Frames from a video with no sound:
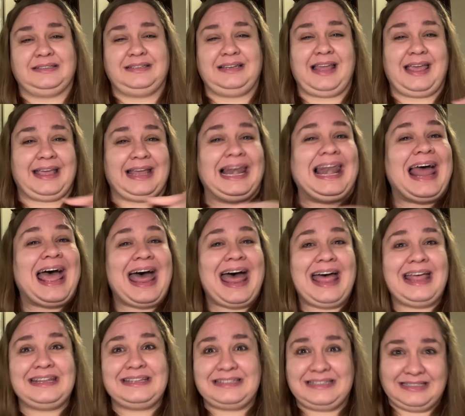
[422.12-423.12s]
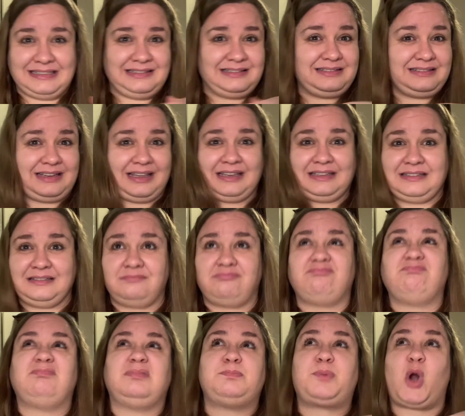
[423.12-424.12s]
like land, like
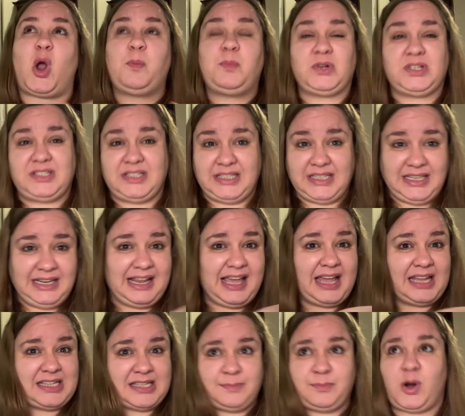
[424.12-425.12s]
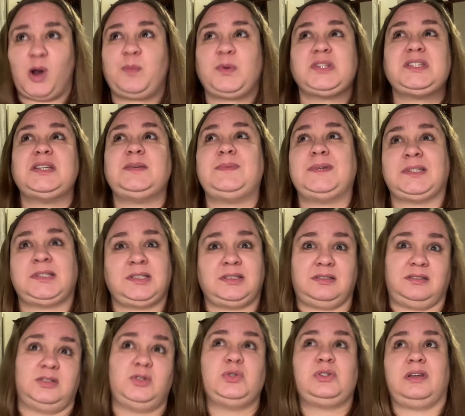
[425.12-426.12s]
property, land, property, but
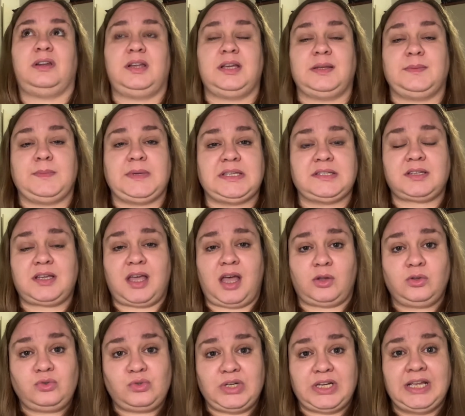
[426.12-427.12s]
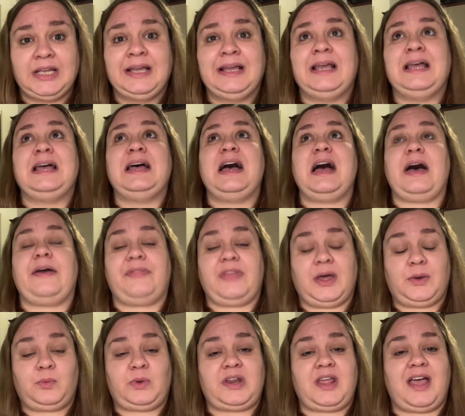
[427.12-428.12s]
usually it means country. And
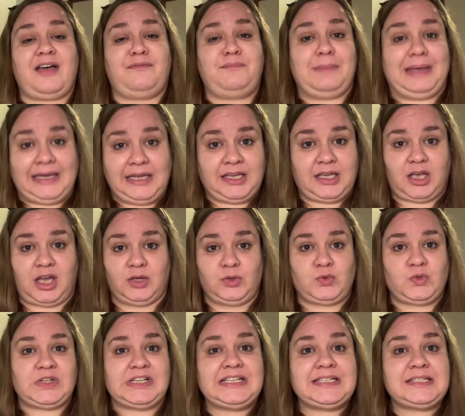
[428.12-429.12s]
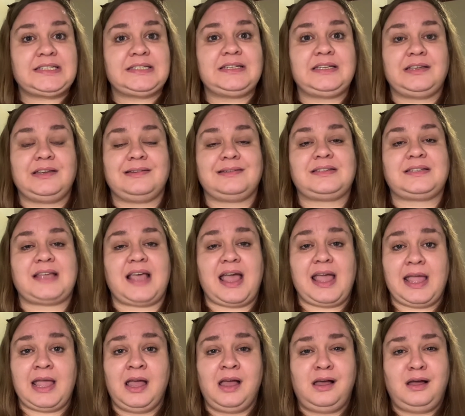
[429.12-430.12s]
then when you have many countries, you
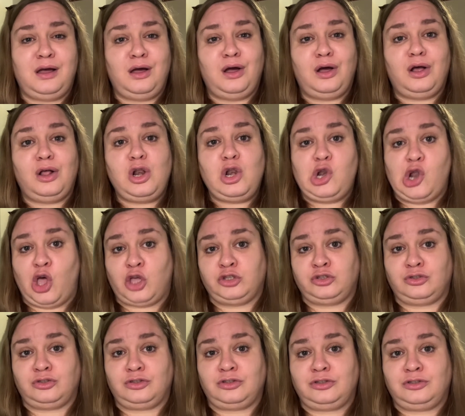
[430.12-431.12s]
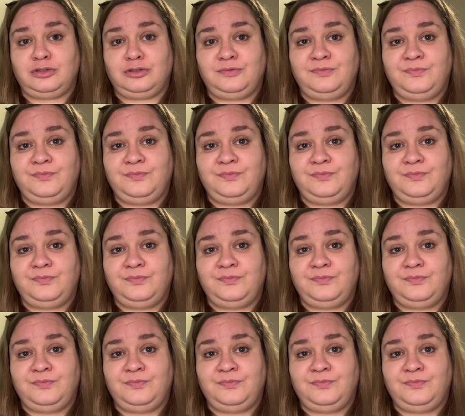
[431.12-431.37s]
say land,